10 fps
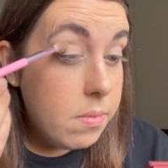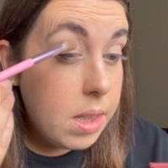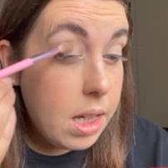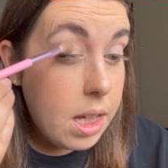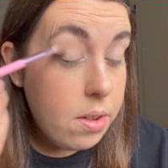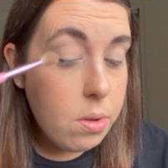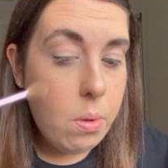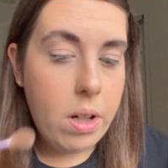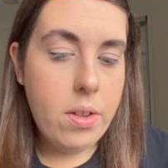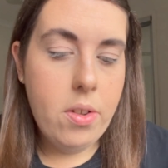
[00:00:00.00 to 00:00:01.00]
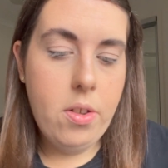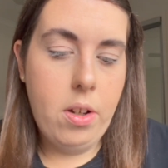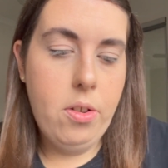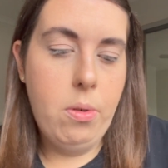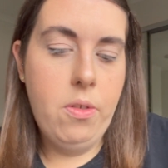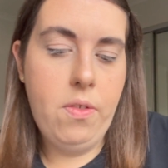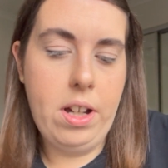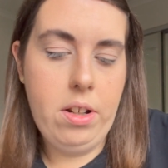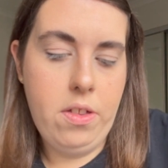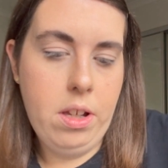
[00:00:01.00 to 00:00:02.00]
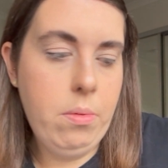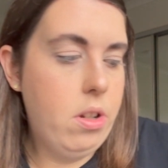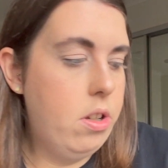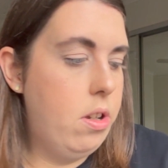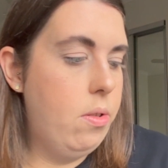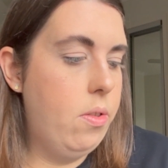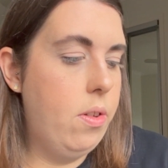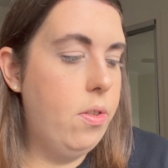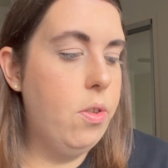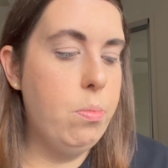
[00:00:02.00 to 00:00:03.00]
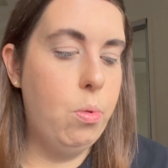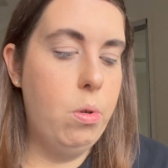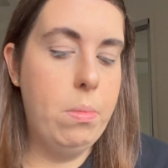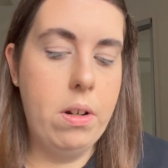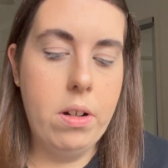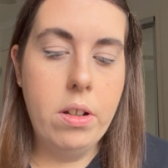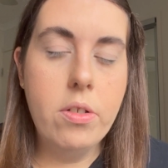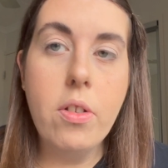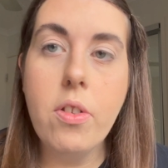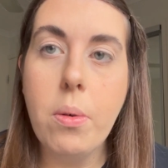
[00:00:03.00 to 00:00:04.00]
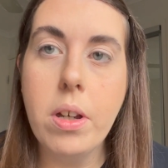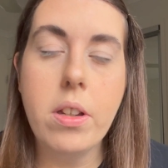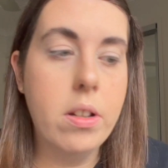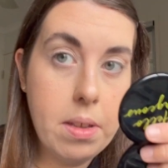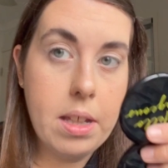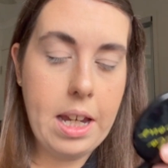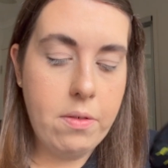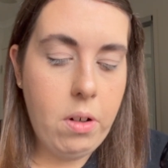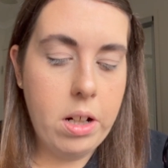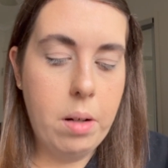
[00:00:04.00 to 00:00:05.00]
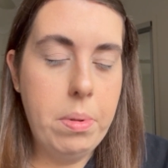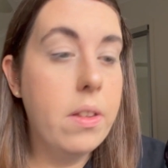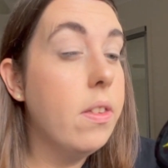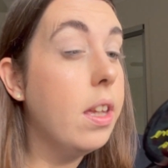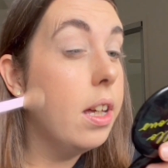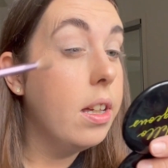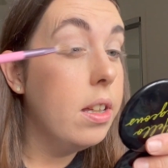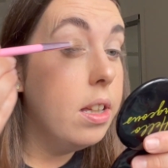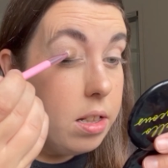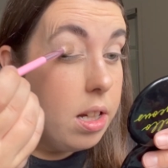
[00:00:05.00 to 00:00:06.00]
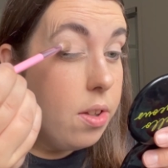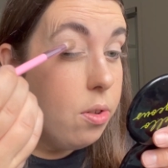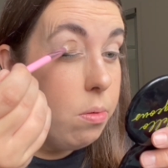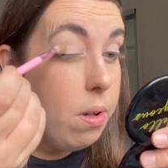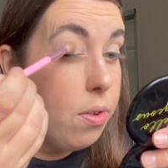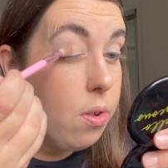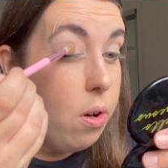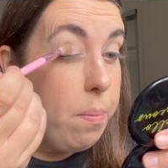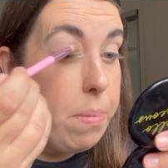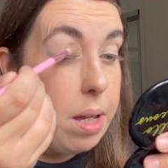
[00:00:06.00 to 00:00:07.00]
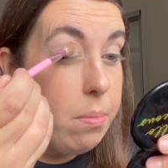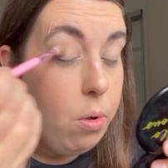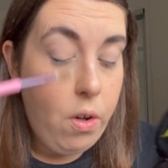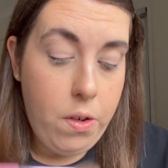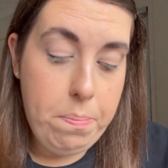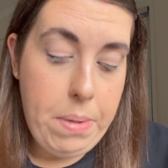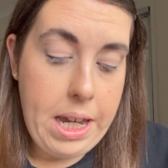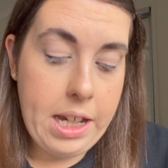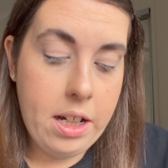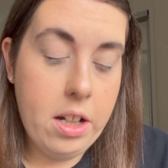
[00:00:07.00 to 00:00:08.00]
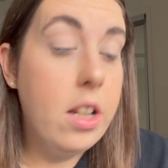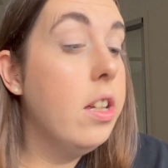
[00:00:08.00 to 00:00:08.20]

It is quite subtle. In fact, I think I'm going to use this smaller mirror just so I can get right up in there. It's almost got a bit more of a pink